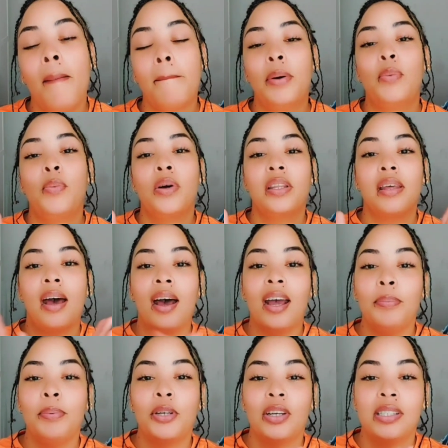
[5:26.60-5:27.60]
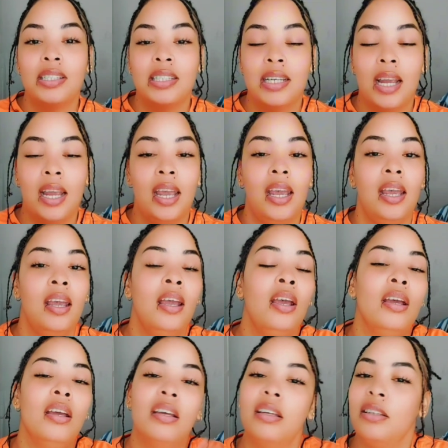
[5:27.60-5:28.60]
But with high porosity hair,
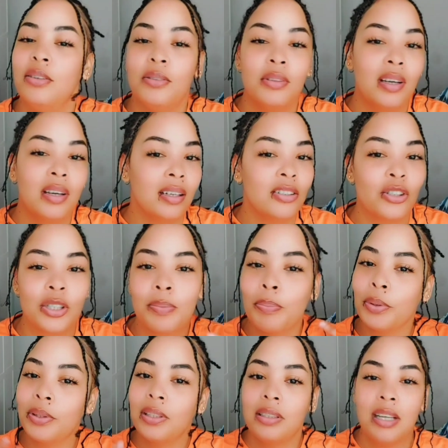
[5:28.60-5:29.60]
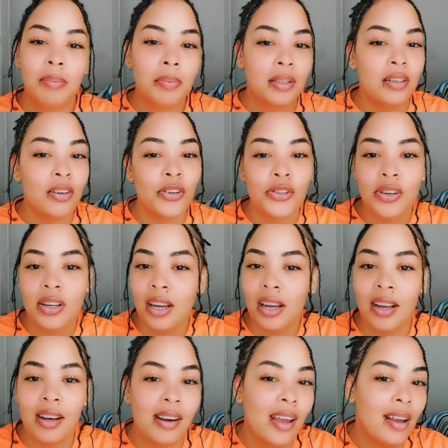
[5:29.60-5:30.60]
you can just put the deep conditioner
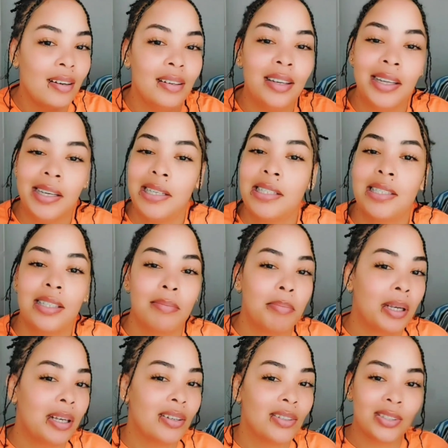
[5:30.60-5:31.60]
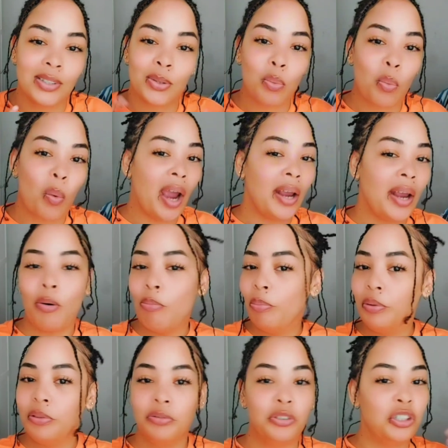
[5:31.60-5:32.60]
in and let it sit because it's wide
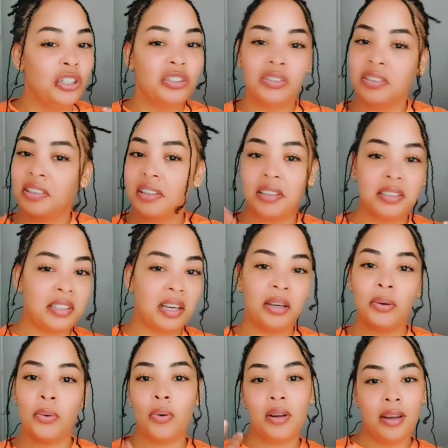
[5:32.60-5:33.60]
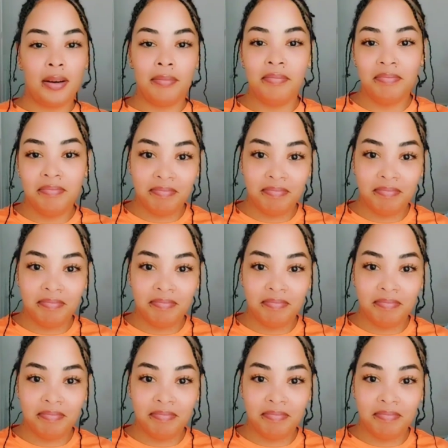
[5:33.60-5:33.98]
open. She's just gonna take it away.